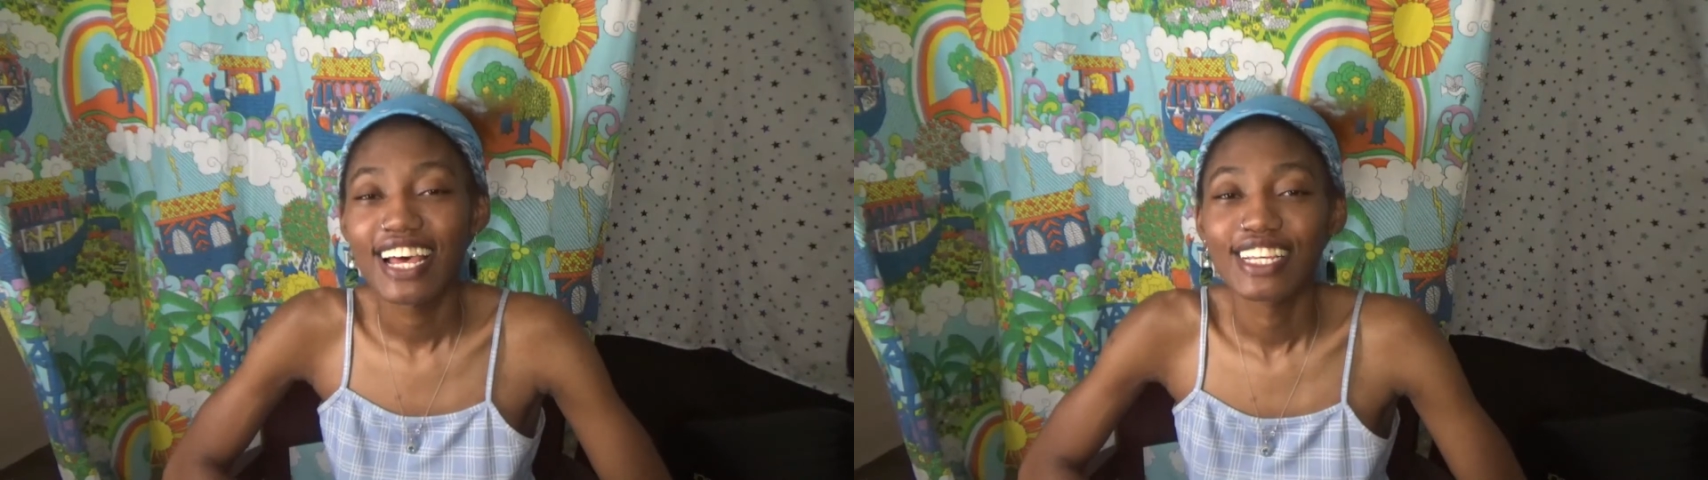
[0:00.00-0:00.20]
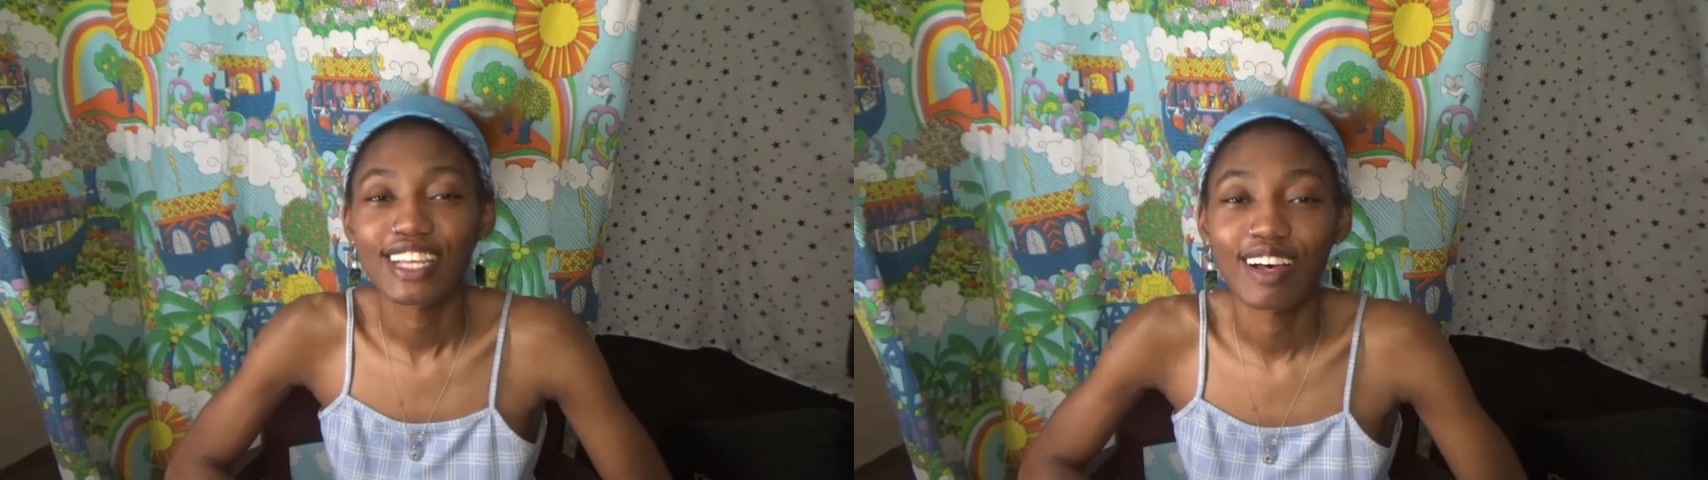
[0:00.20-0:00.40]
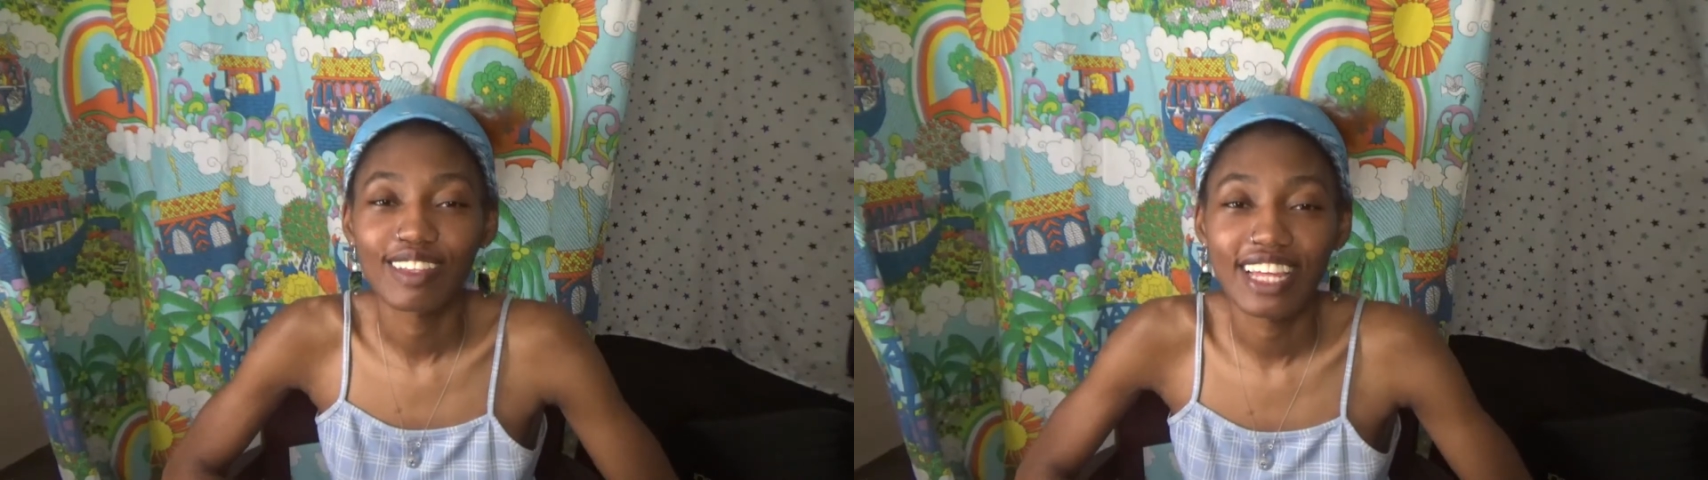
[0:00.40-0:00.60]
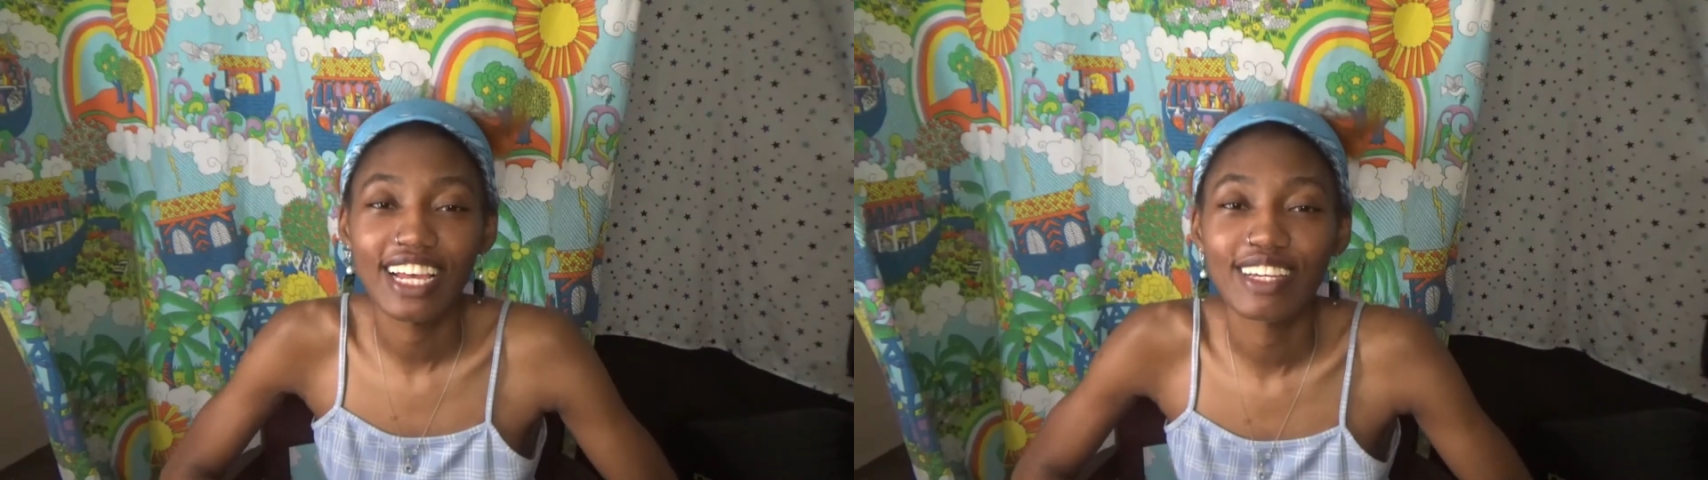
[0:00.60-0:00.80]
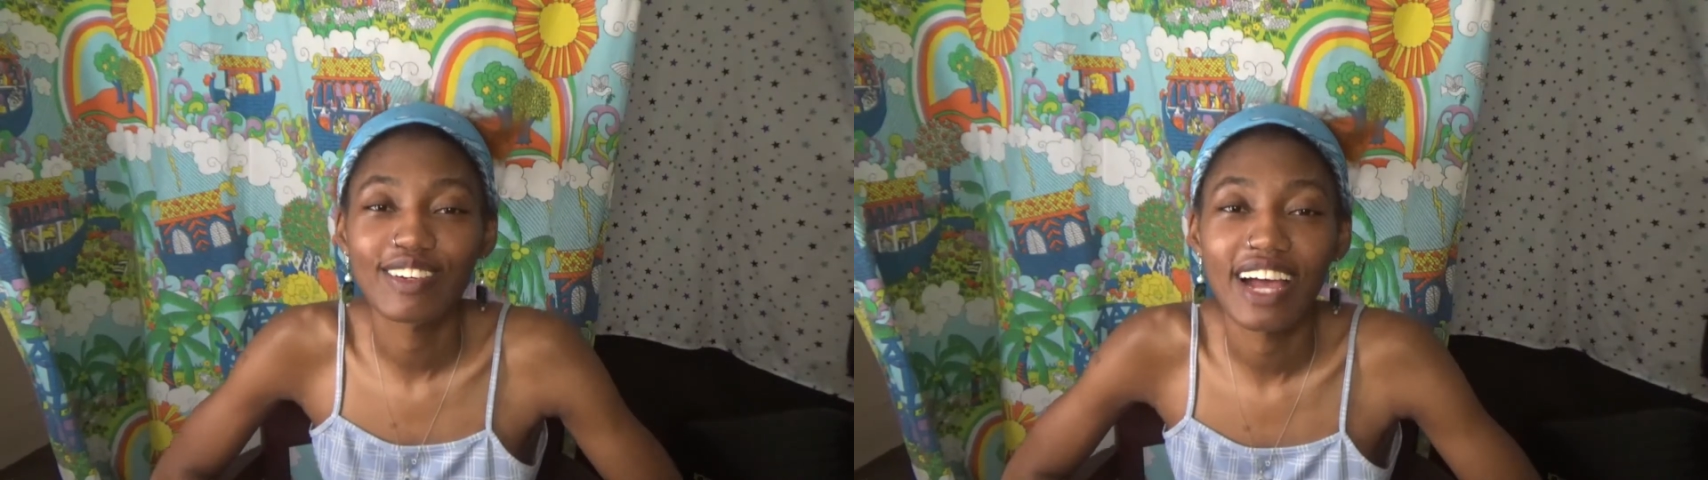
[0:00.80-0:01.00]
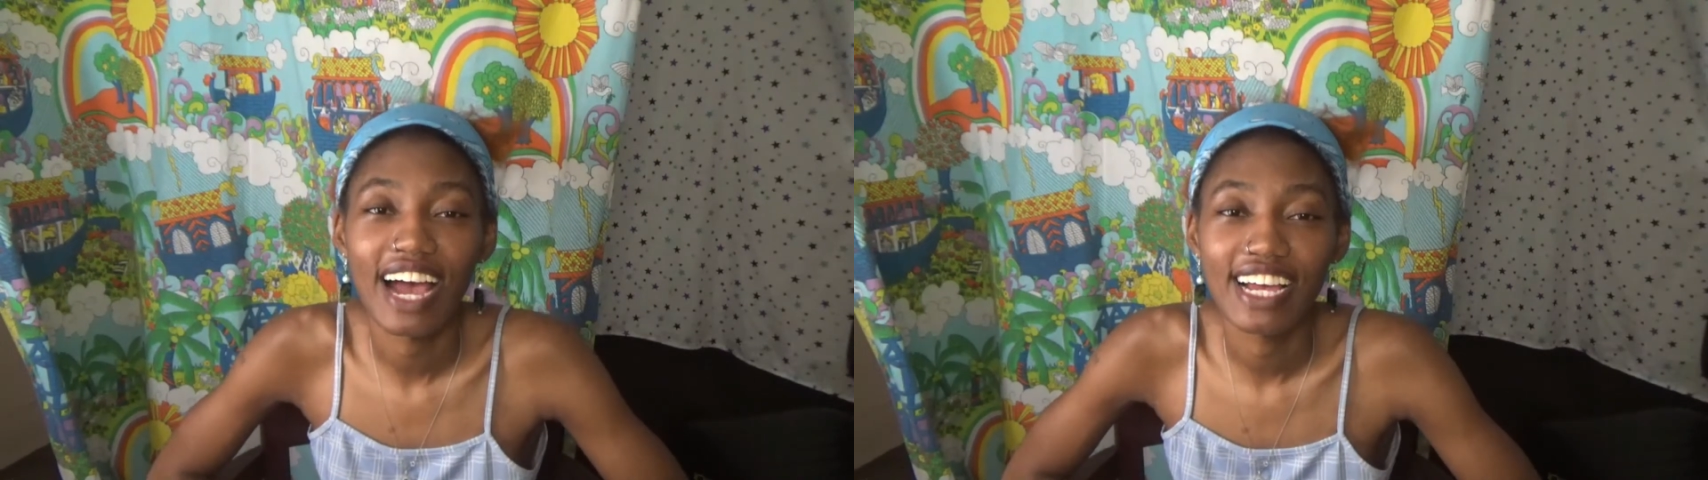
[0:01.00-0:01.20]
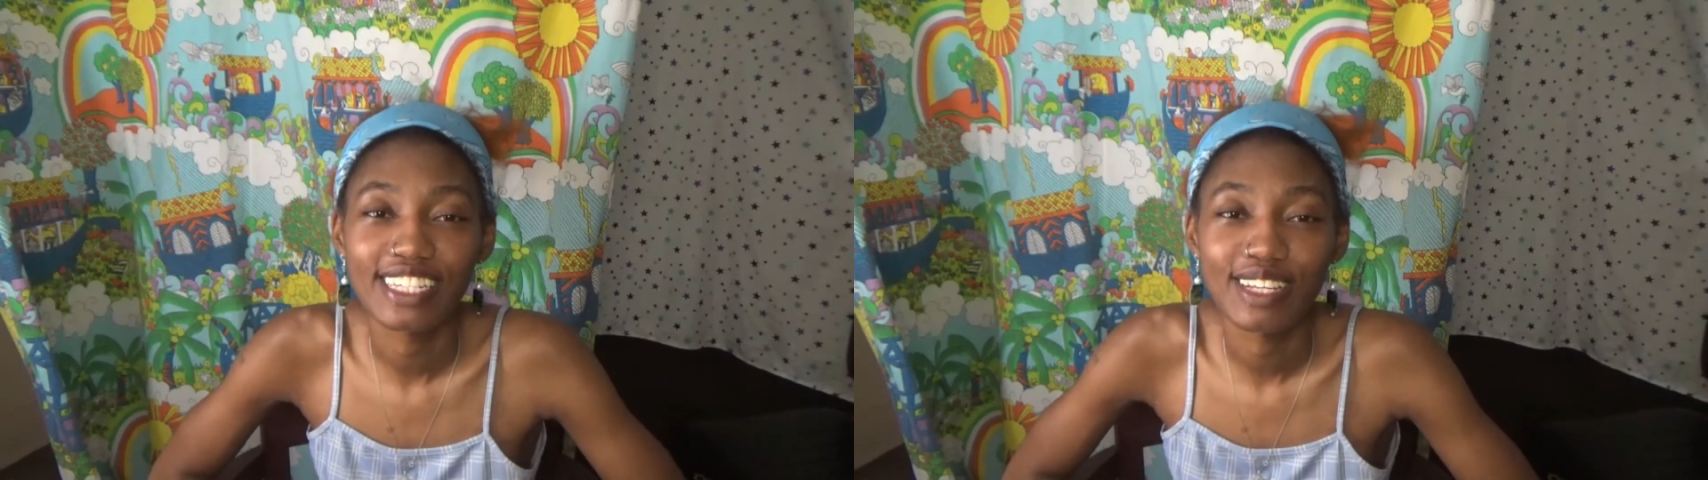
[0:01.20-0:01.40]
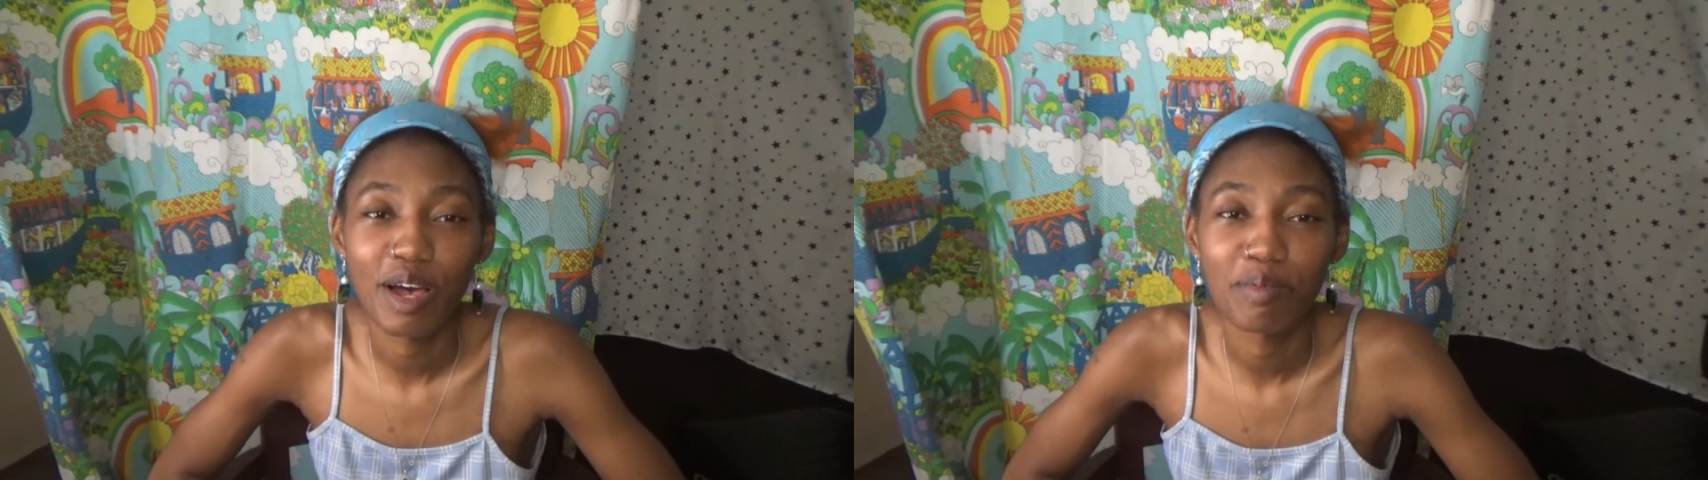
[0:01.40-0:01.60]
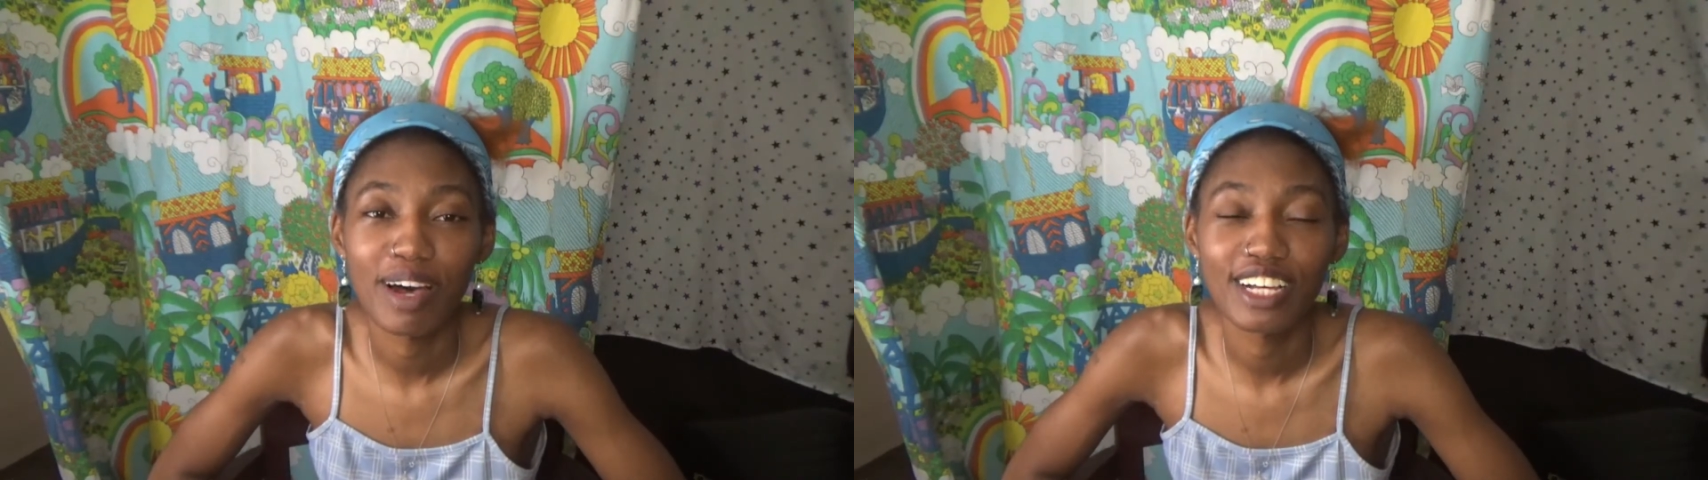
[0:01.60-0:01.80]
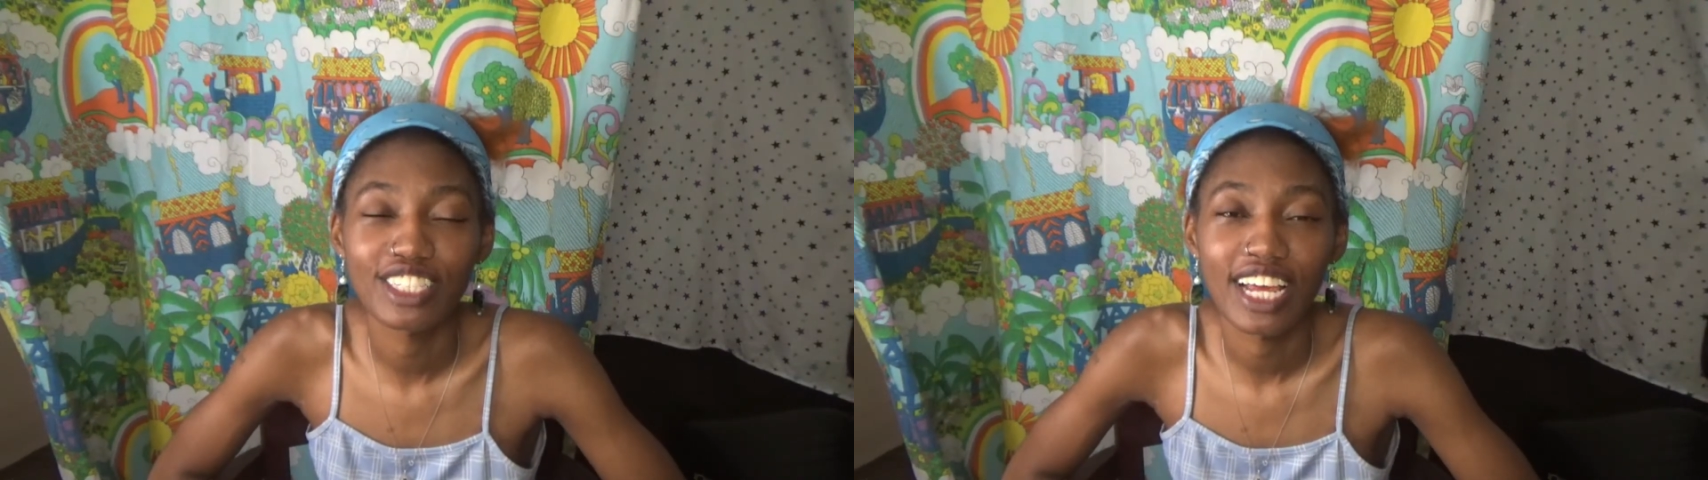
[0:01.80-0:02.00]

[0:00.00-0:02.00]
So thank you guys so much,